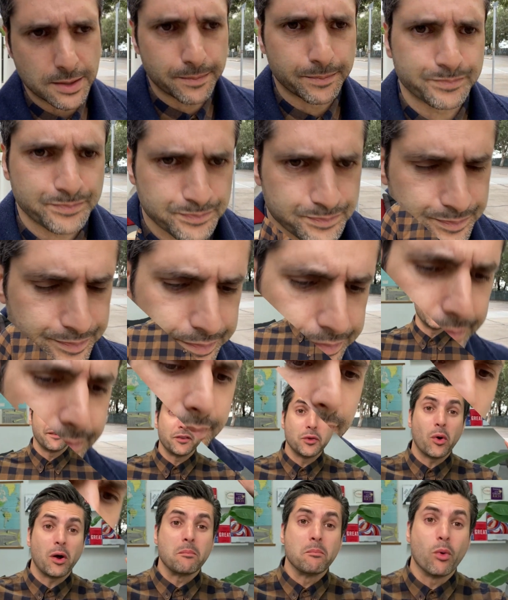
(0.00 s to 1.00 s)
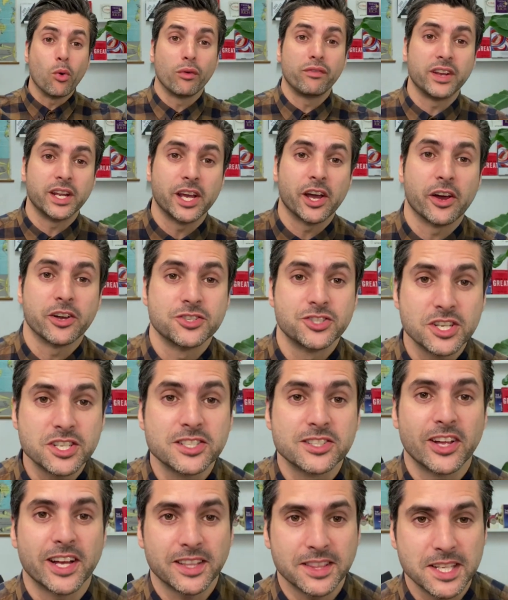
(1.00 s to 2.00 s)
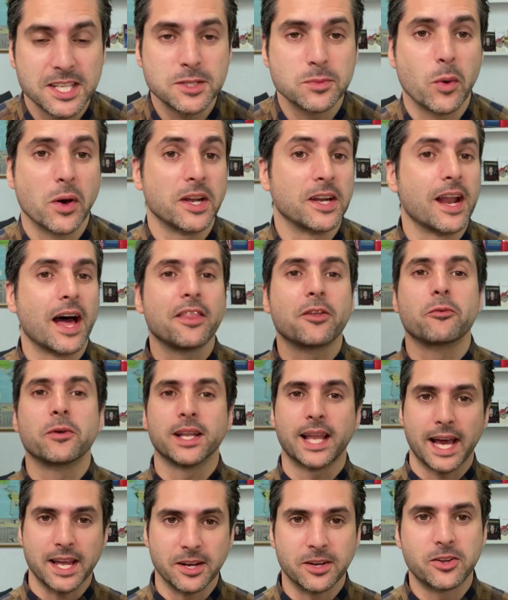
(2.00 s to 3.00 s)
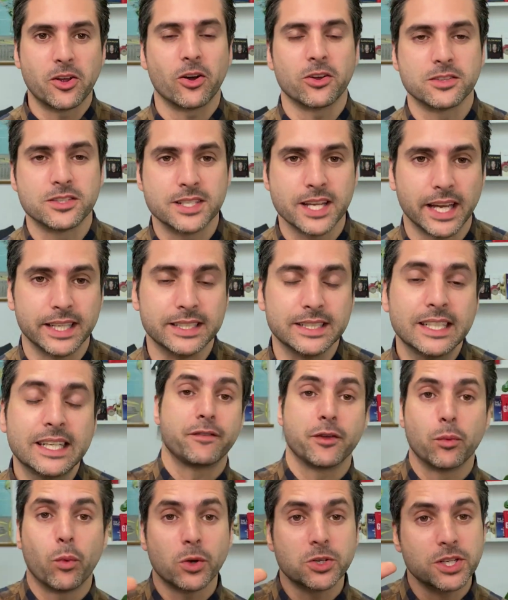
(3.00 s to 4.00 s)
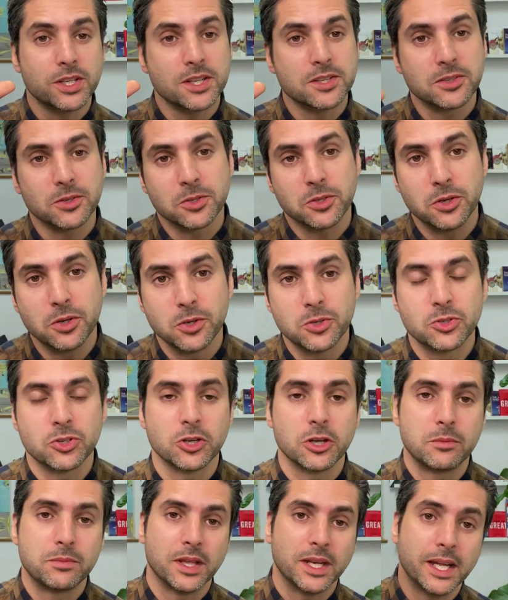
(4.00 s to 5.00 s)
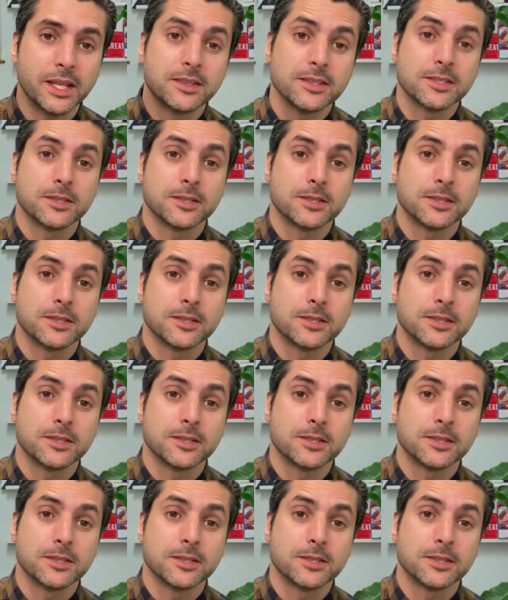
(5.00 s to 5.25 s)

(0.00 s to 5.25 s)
If you want more videos just like this one and other related content, if you're watching this on YouTube, then hit the